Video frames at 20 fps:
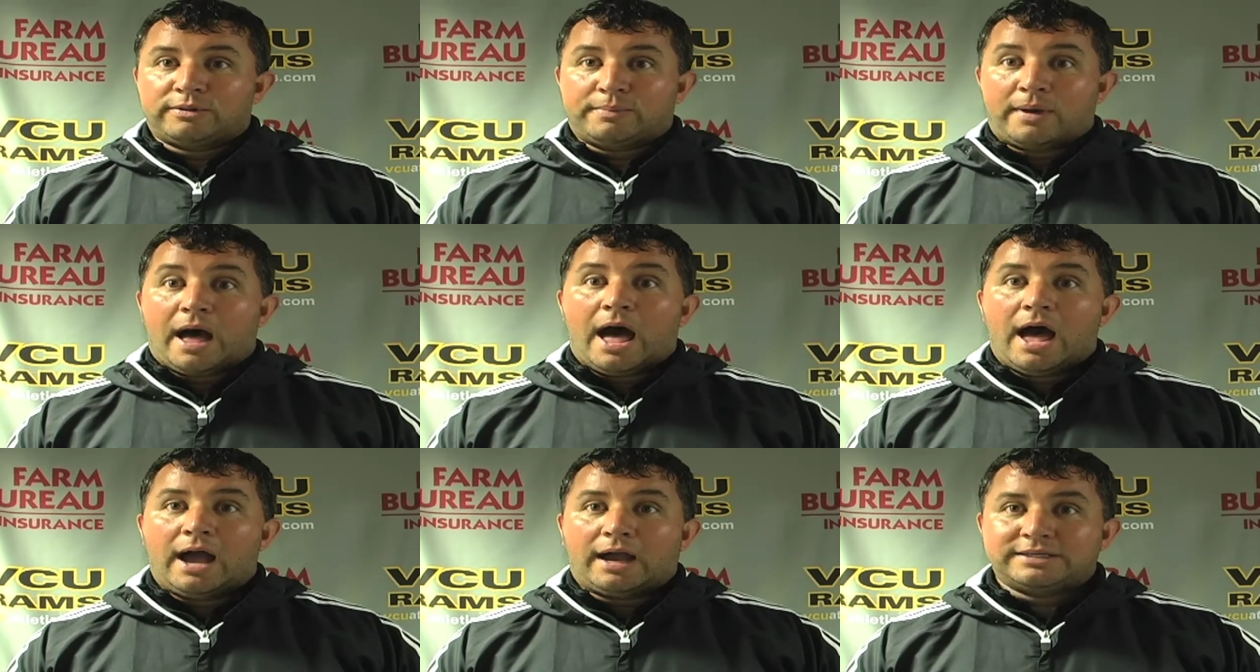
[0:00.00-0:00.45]

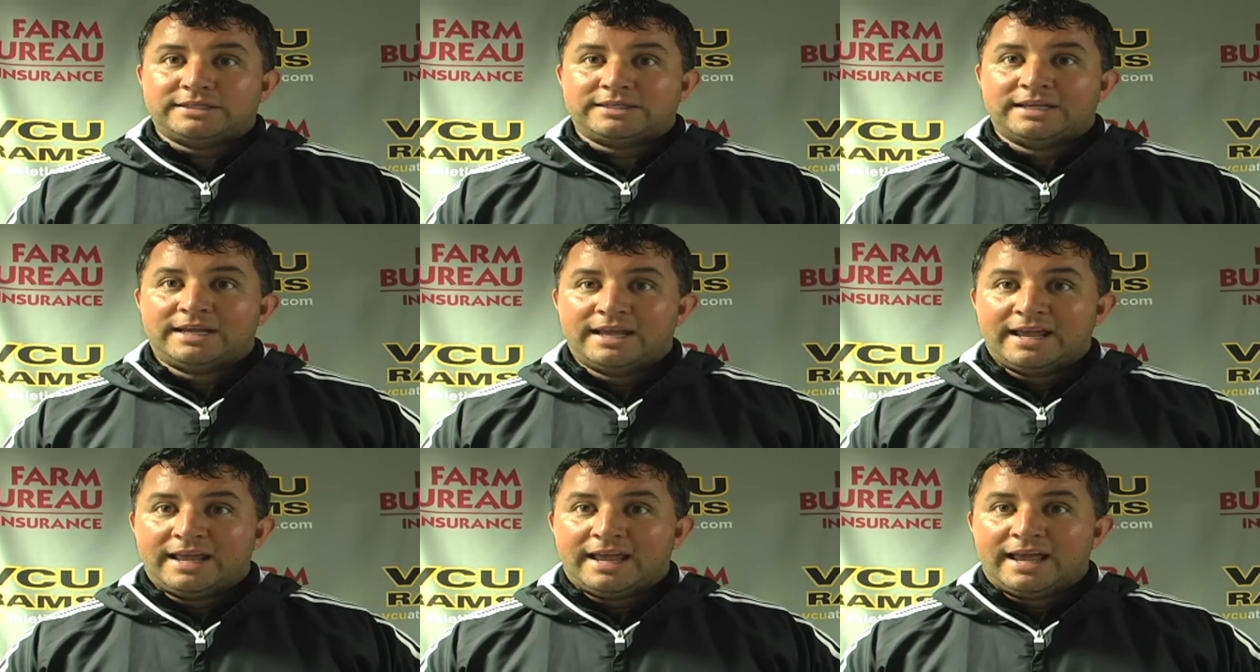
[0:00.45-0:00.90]
box,
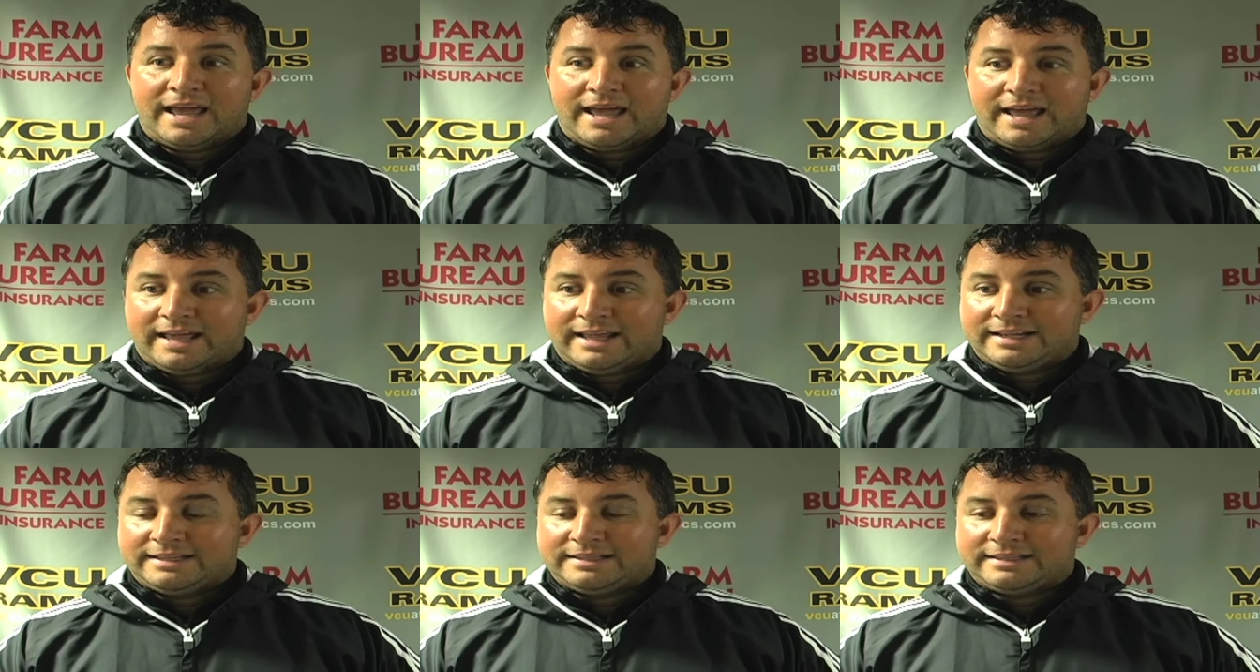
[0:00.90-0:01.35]

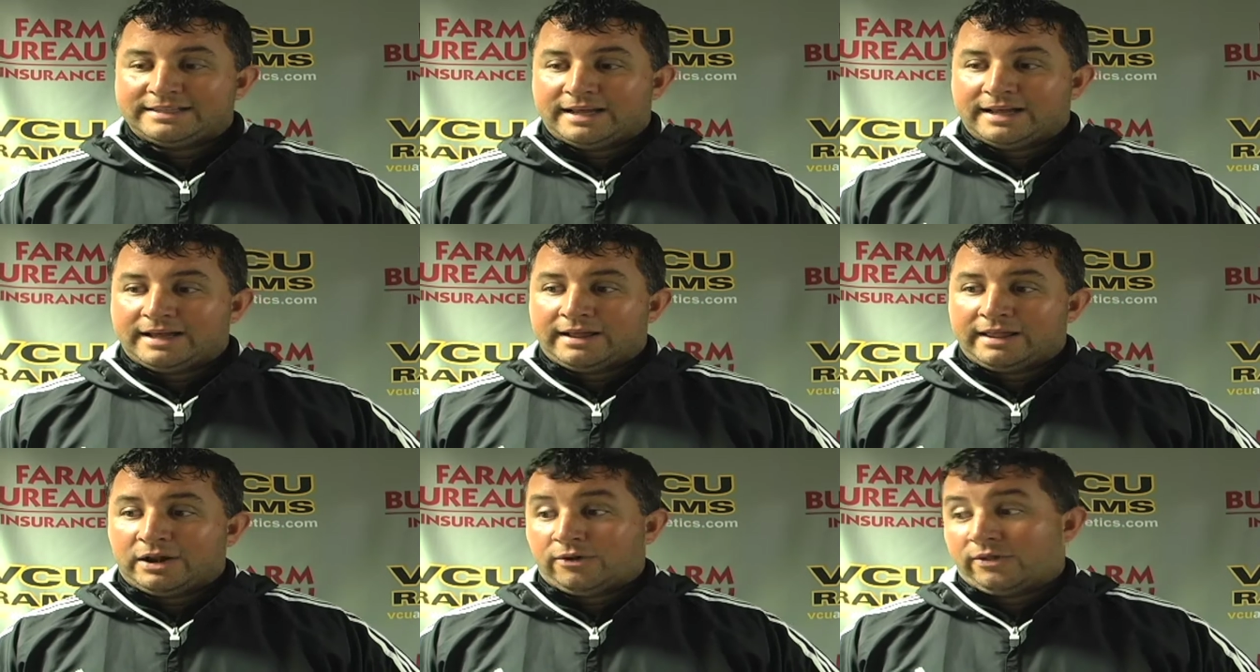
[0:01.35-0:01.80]
and
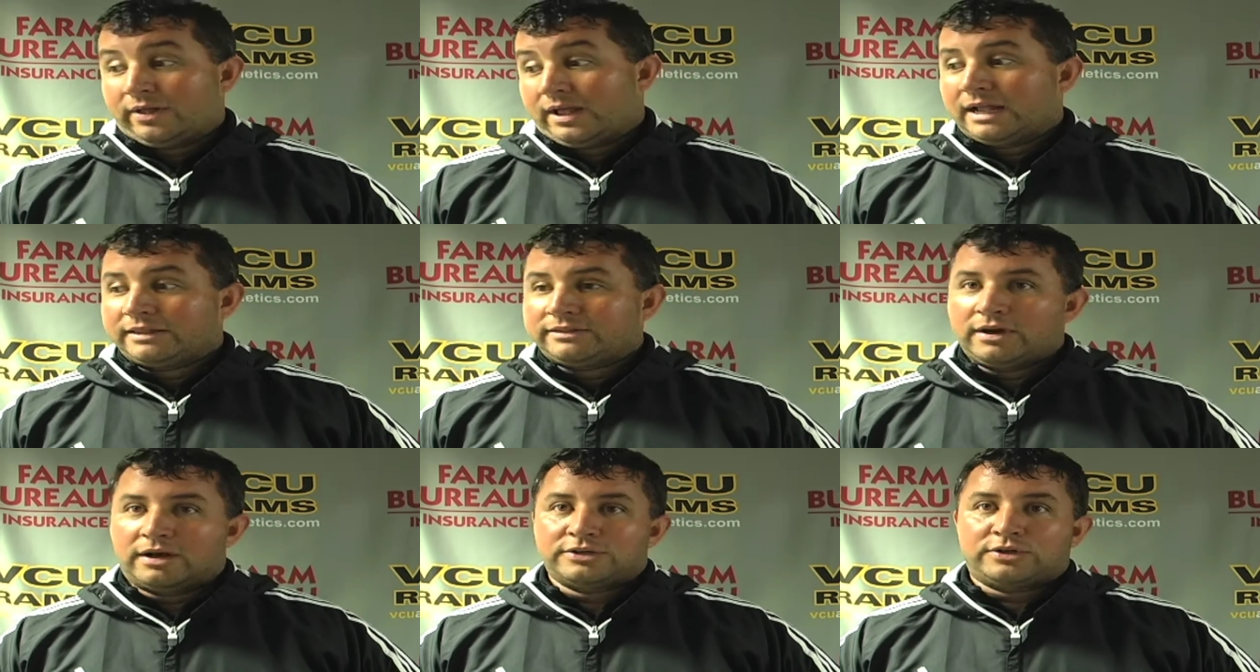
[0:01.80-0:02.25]
uh, you know, the
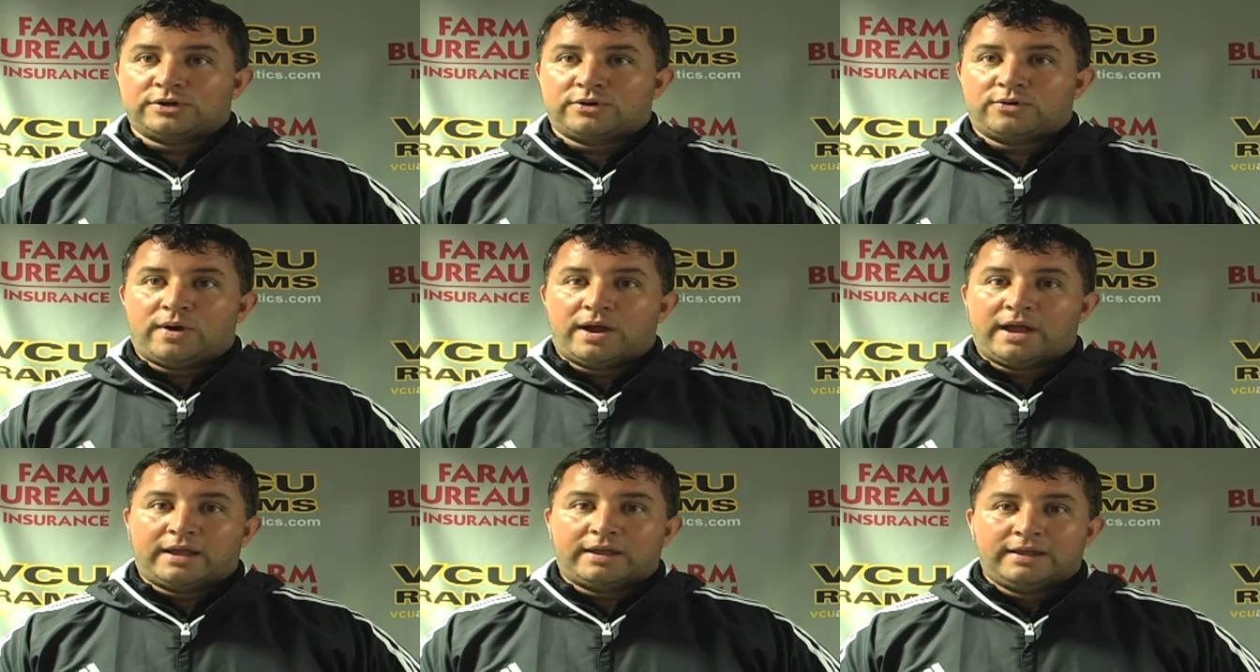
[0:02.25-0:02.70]
guy tucks it
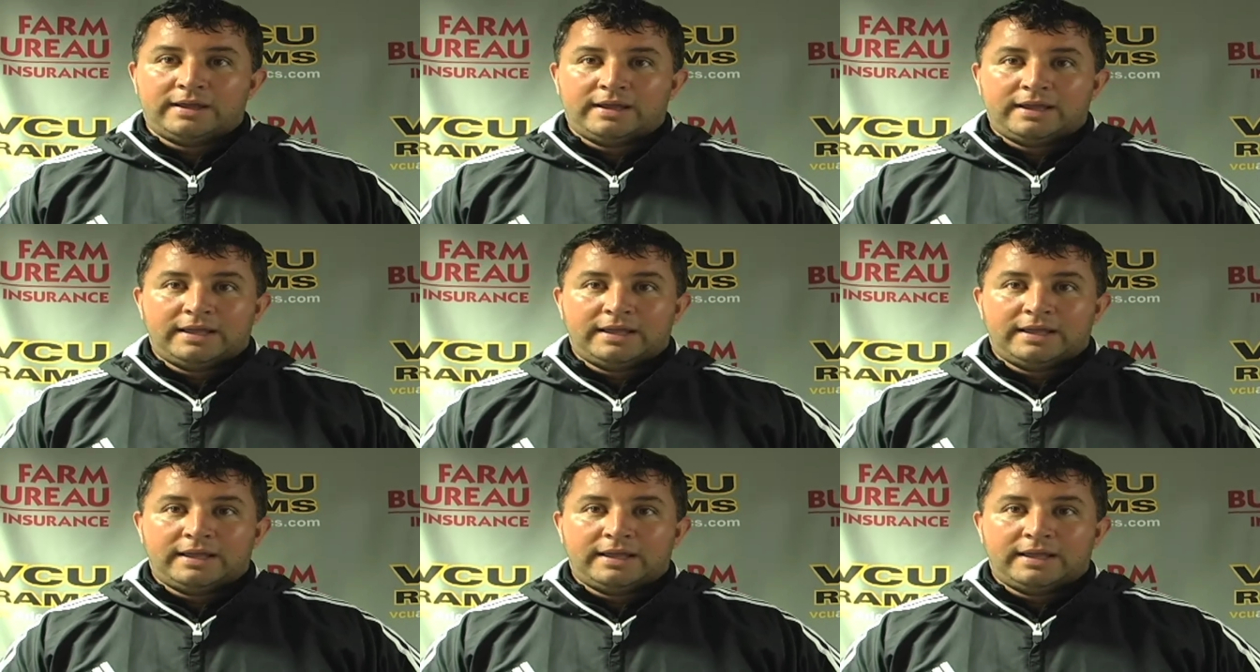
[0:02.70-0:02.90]
away.